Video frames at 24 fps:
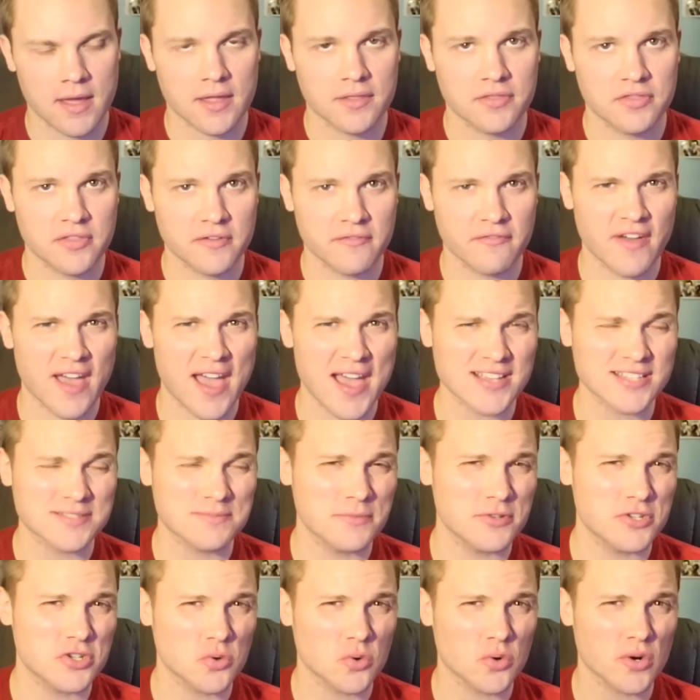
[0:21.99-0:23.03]
the vast
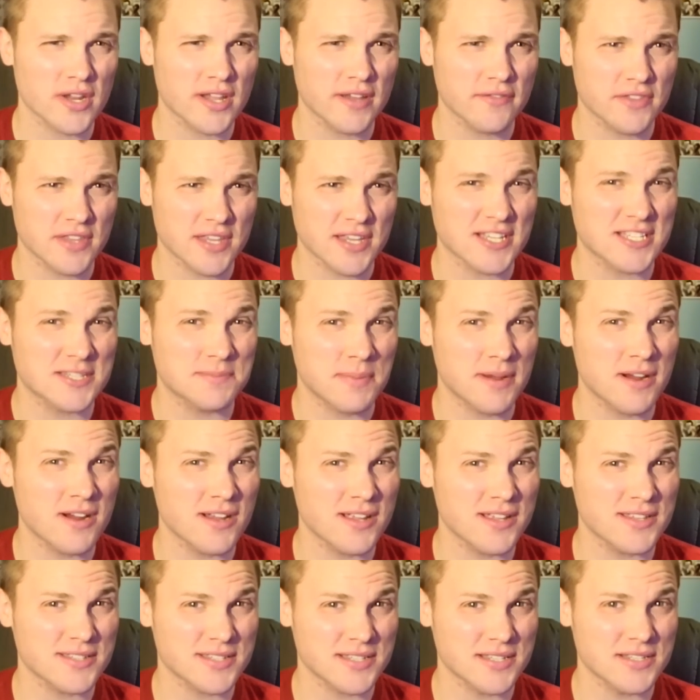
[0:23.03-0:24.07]
majority of the
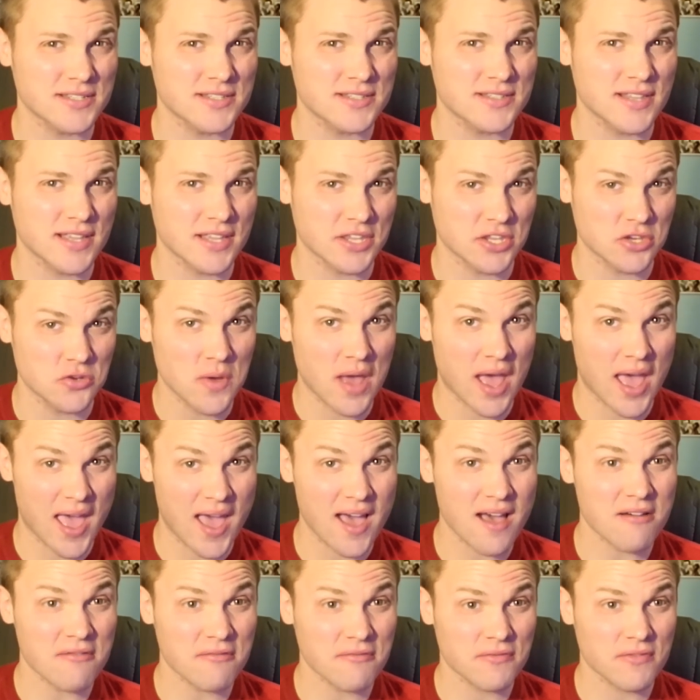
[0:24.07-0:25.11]
experiences that you
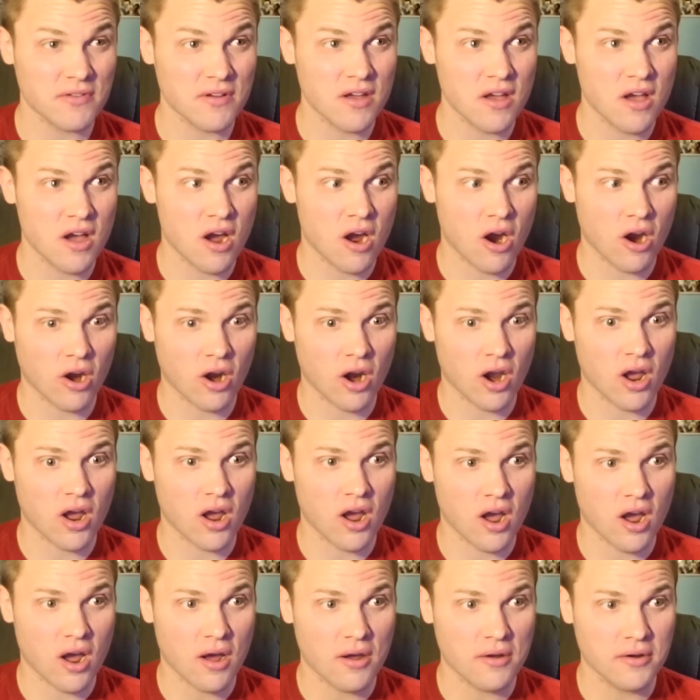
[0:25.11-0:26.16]
have are
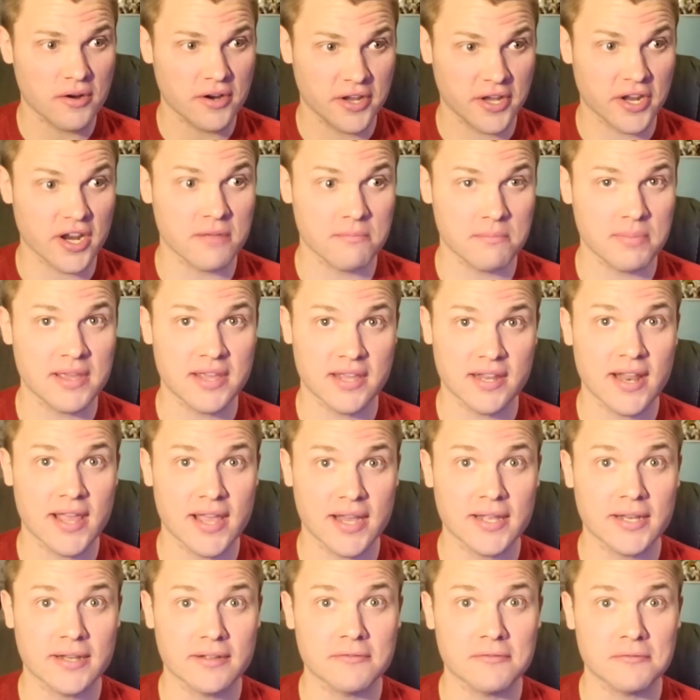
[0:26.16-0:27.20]
gonna be
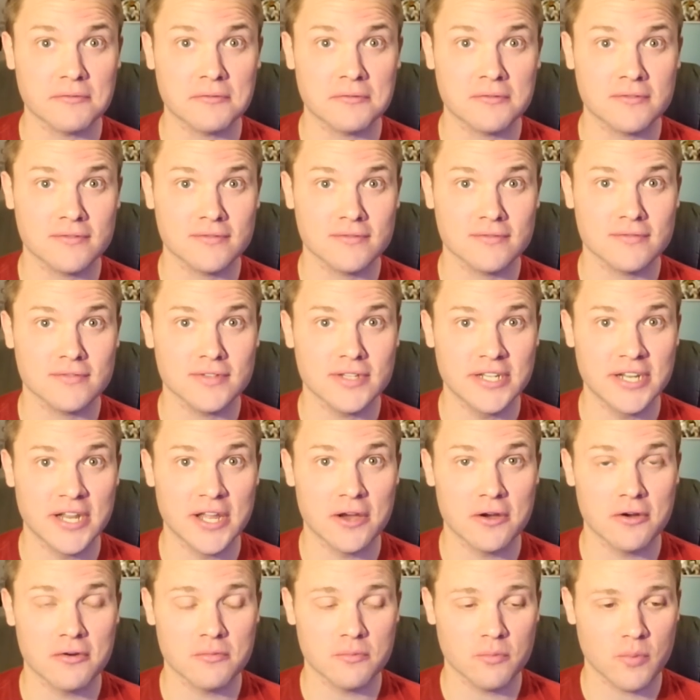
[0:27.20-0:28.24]
negative. You
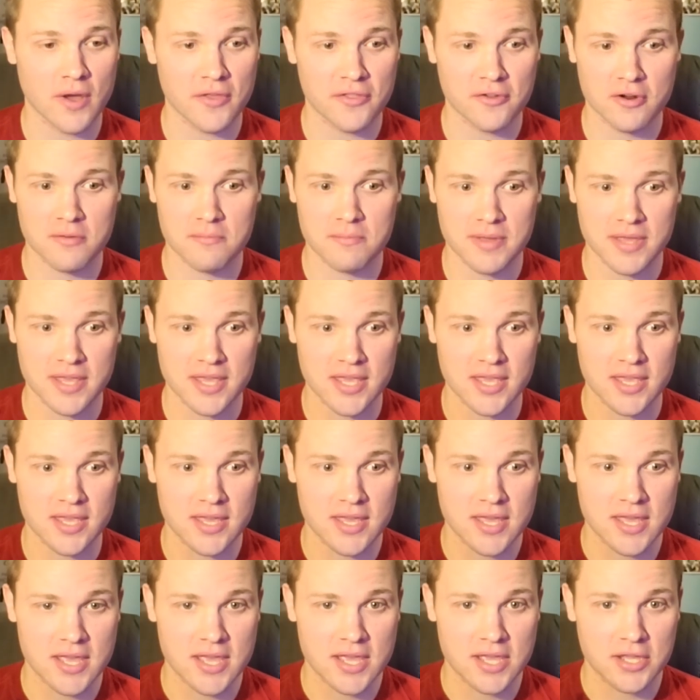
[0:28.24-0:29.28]
know, whether it be
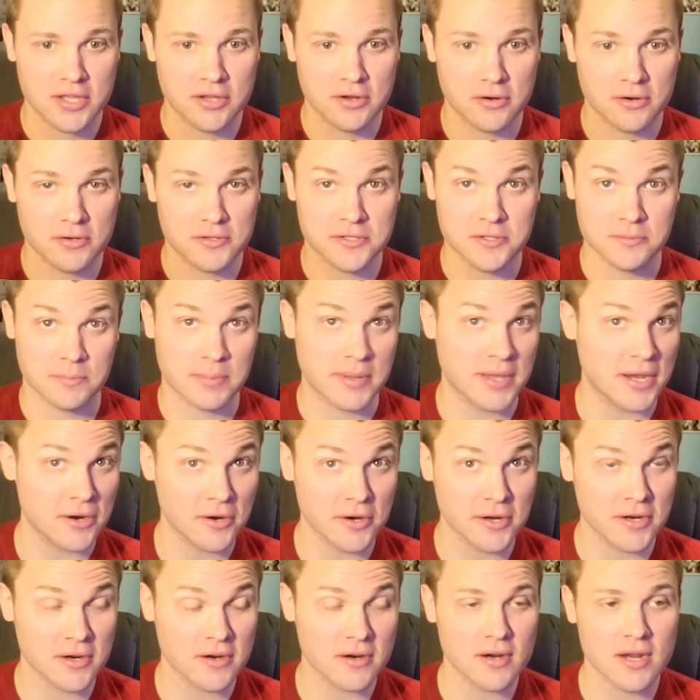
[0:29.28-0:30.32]
your
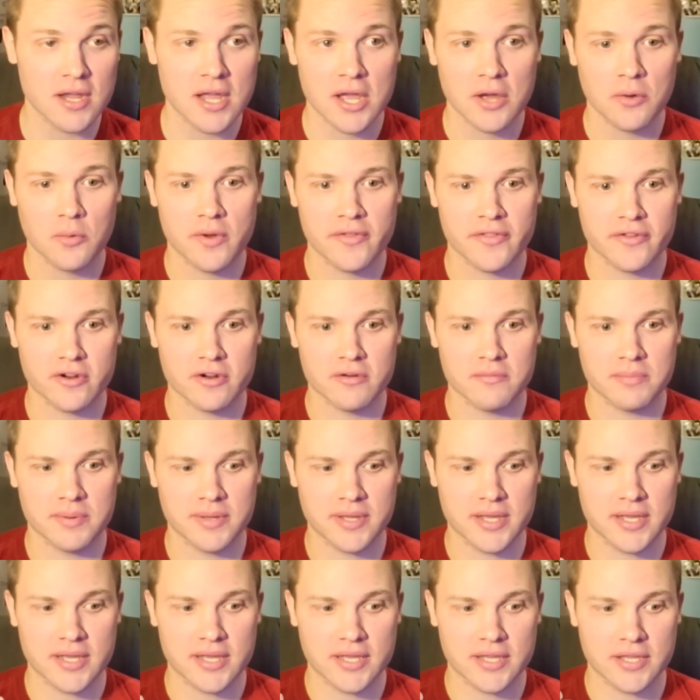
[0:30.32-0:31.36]
superior, whether it
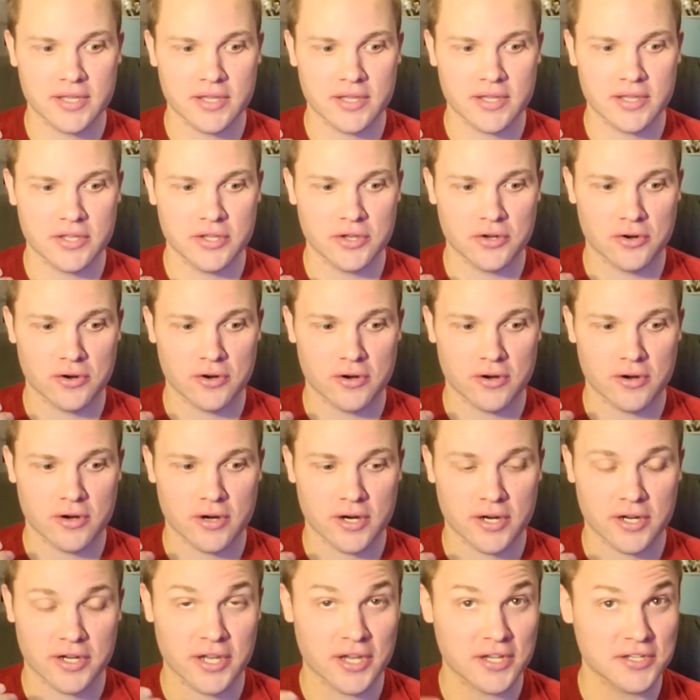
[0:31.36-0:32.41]
be your
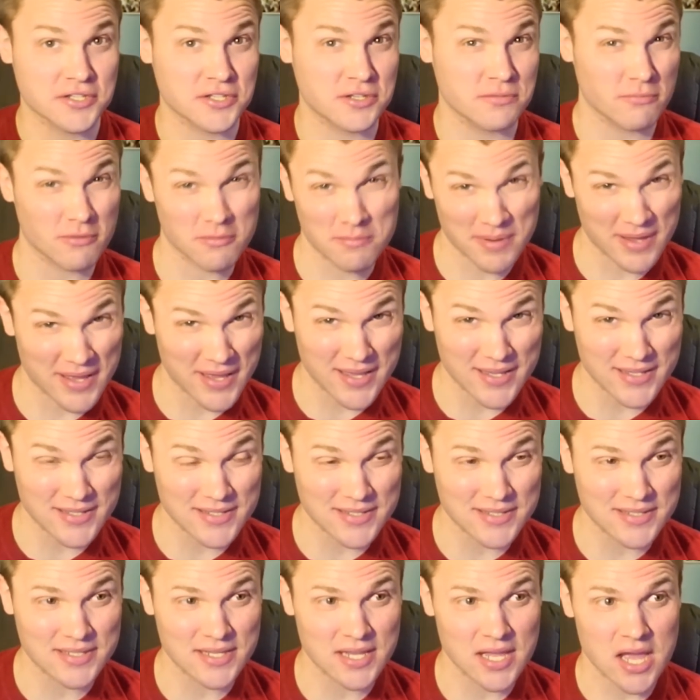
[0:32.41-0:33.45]
customer
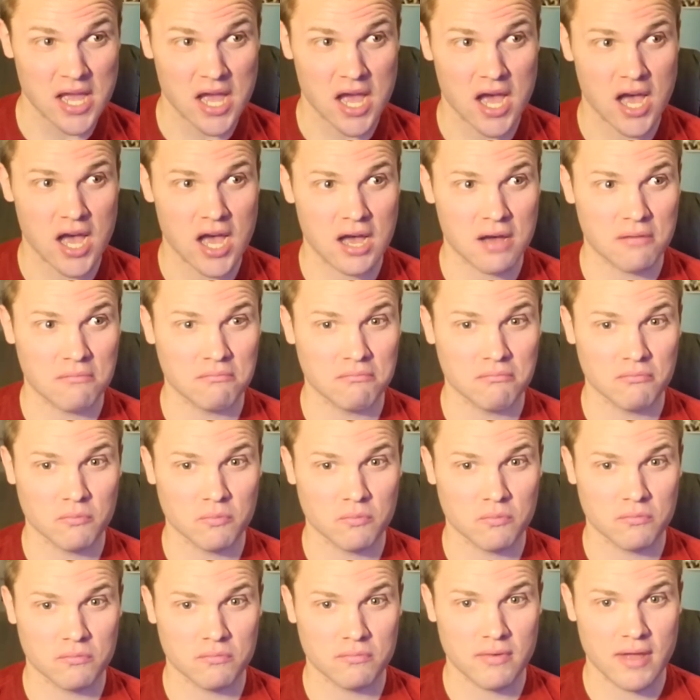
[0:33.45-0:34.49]
base, um,
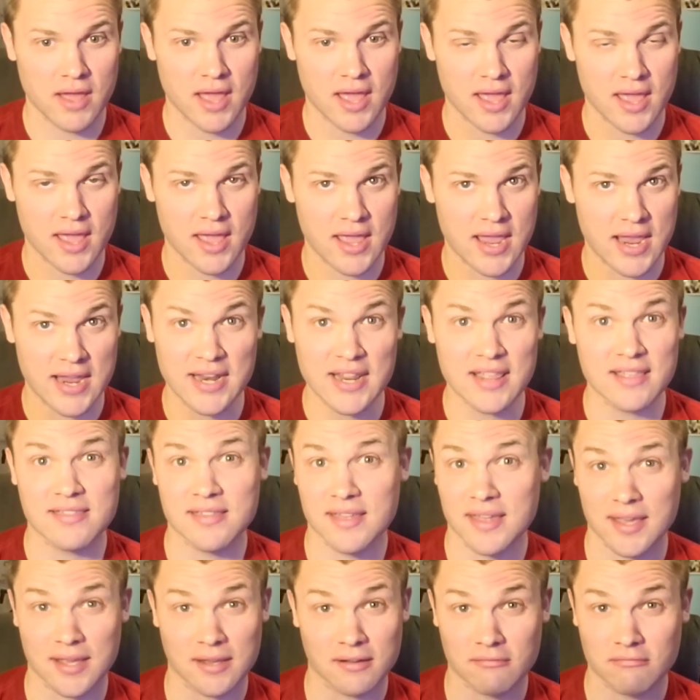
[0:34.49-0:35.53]

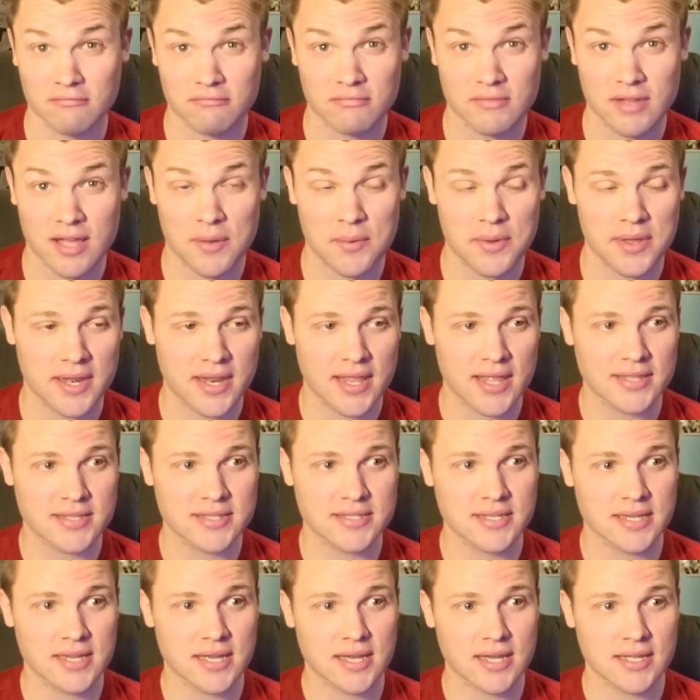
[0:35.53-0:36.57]
anything. I mean, it's
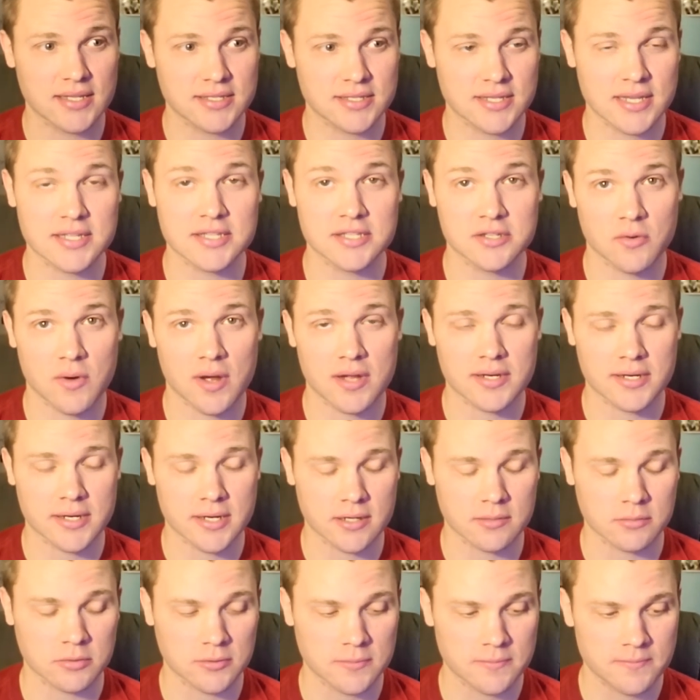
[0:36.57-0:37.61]
uh, it's it's quite
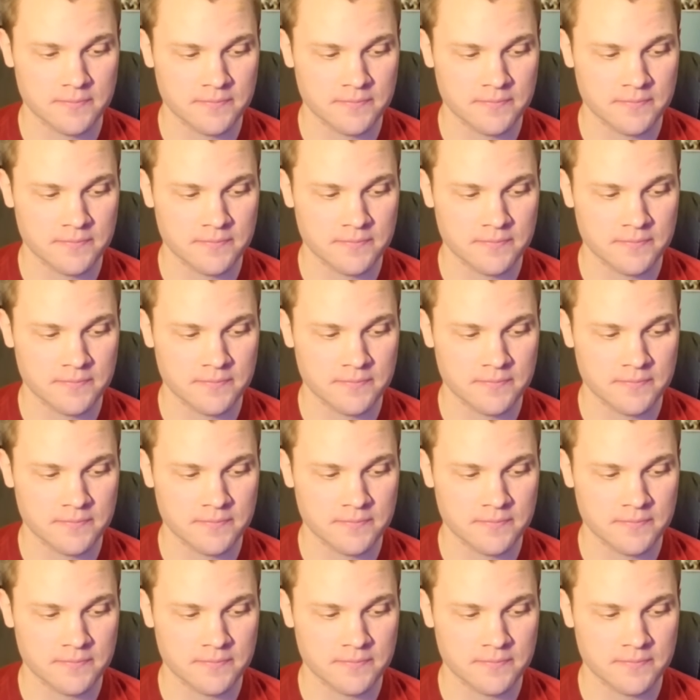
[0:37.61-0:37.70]
terrible.